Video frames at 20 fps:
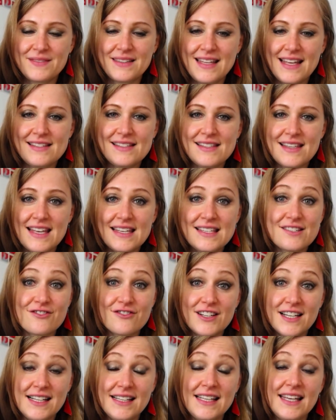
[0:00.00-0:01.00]
this is
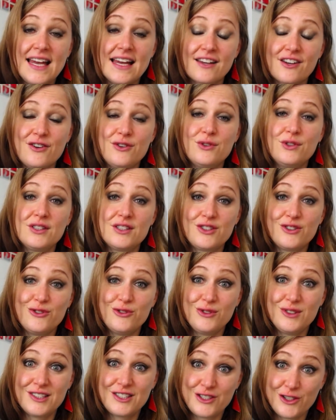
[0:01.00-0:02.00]
really a cool
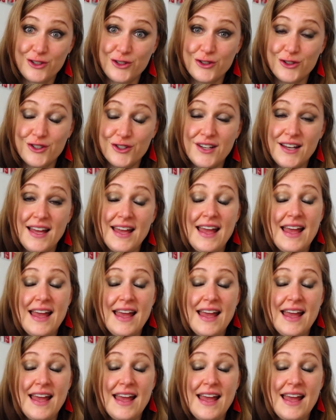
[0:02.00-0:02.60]
tool too.